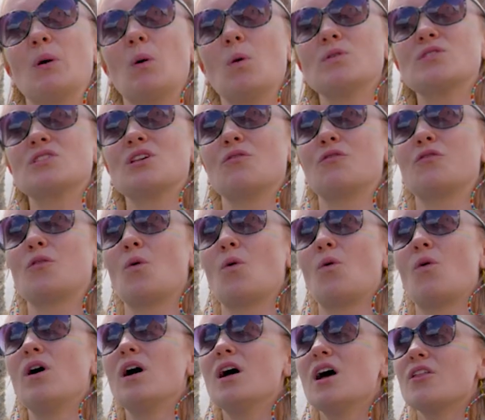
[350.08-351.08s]
But also
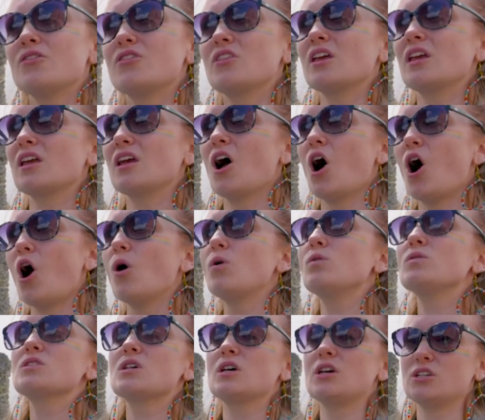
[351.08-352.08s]
for the
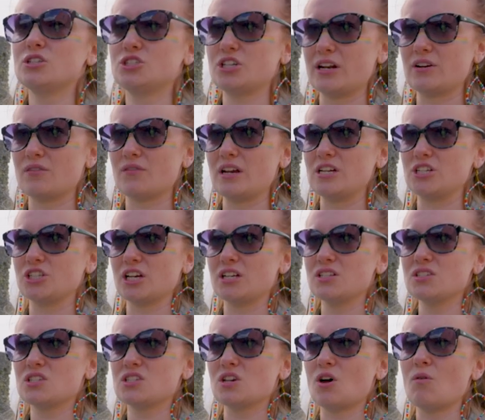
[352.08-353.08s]
older
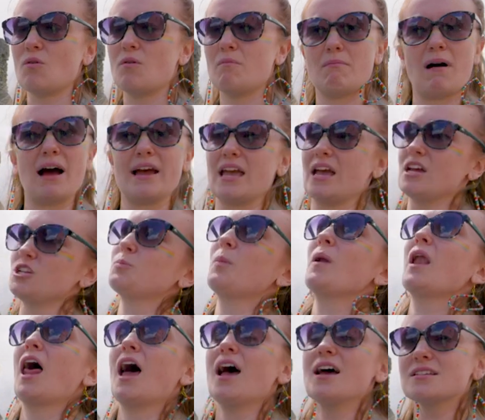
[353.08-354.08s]
generation, so my age
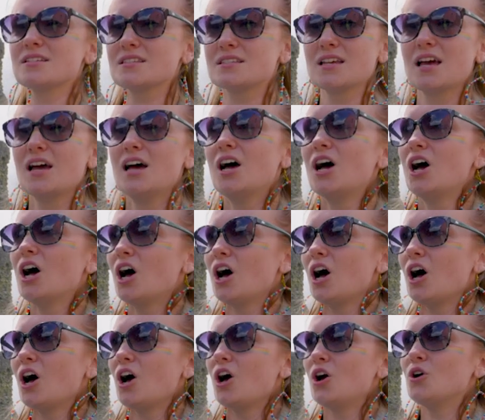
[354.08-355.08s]
plus,
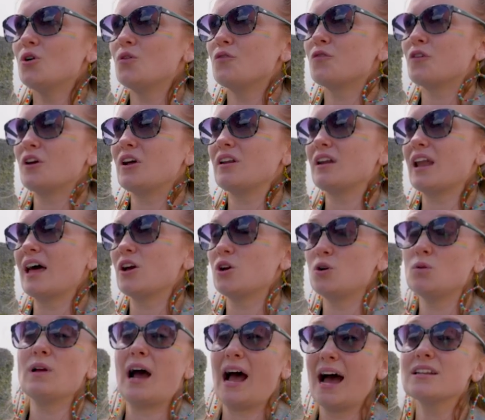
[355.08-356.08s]
who feel like,
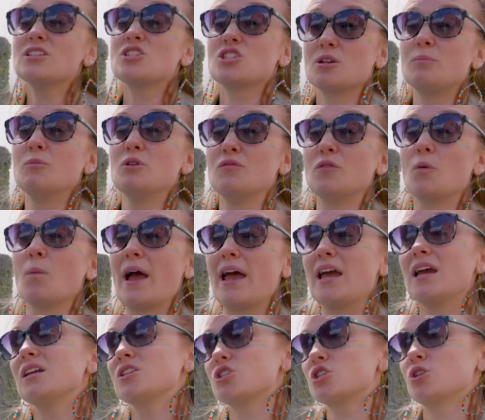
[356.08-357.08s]
who had to move
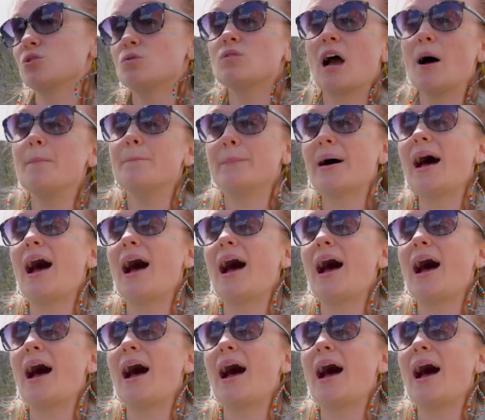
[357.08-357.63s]
away, to come